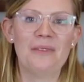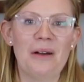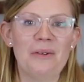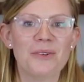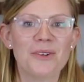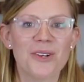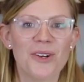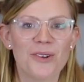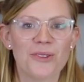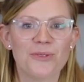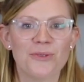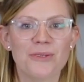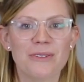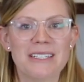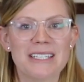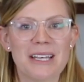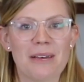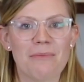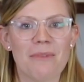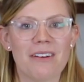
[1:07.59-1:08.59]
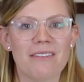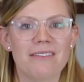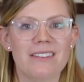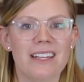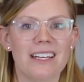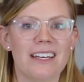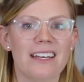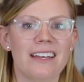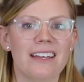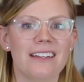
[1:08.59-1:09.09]
I want to go through some of
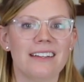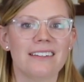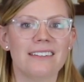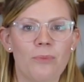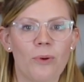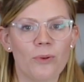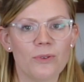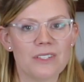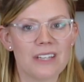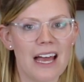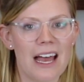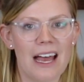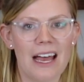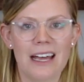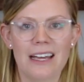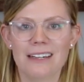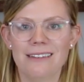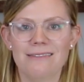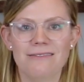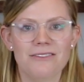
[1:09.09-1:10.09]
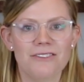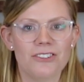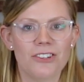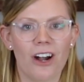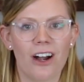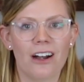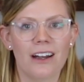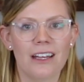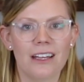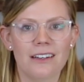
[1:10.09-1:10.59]
the Bullseye
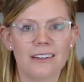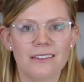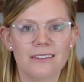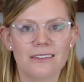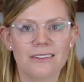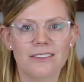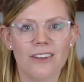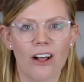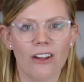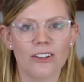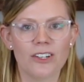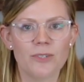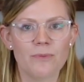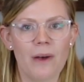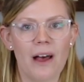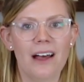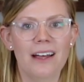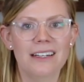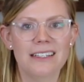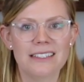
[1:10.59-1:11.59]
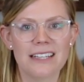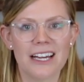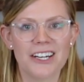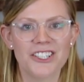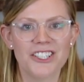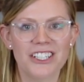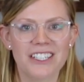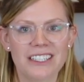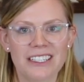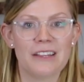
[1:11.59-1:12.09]
Target dollar spot
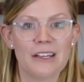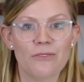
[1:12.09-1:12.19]
section.